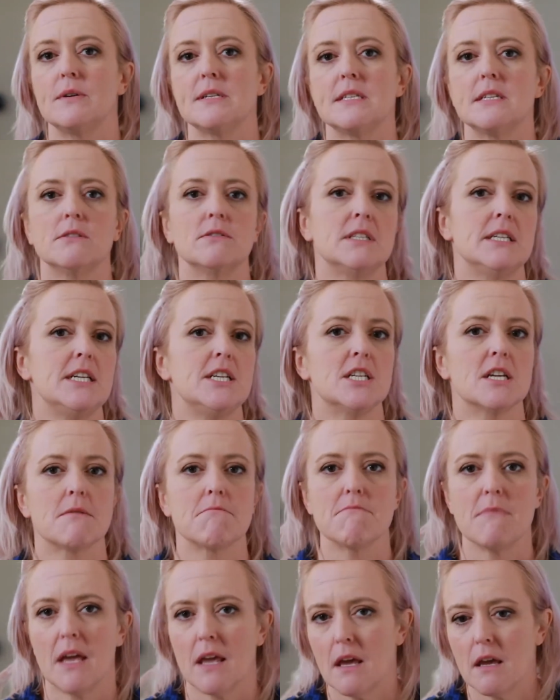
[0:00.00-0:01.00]
we're still
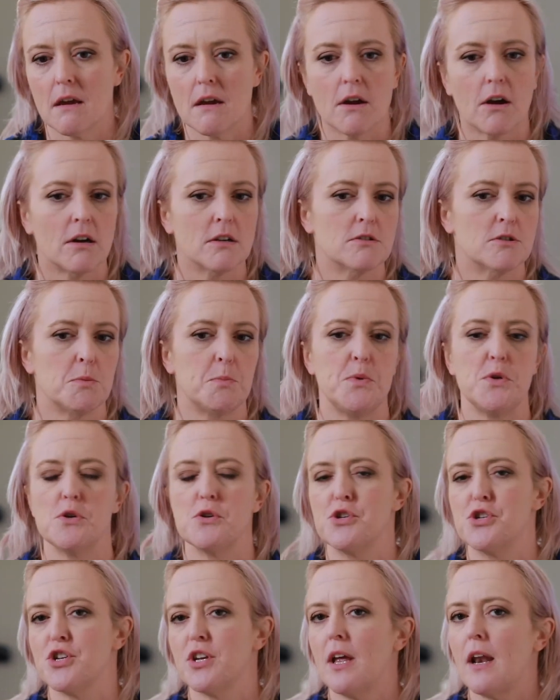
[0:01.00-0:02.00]
teaching making a
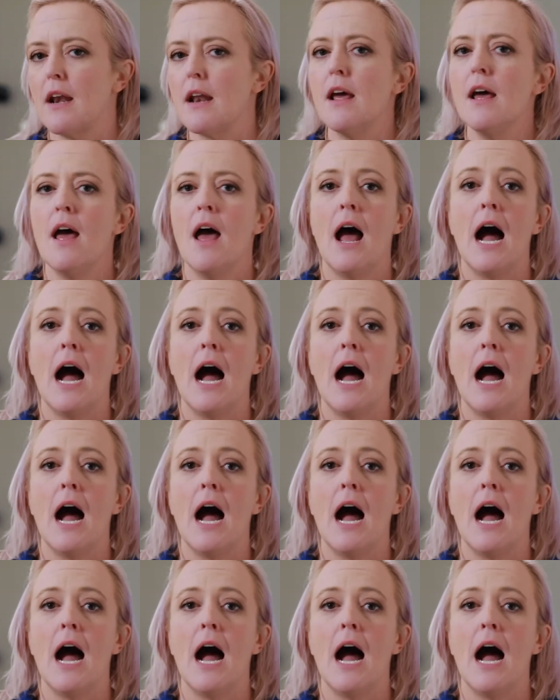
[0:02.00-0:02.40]
contribution,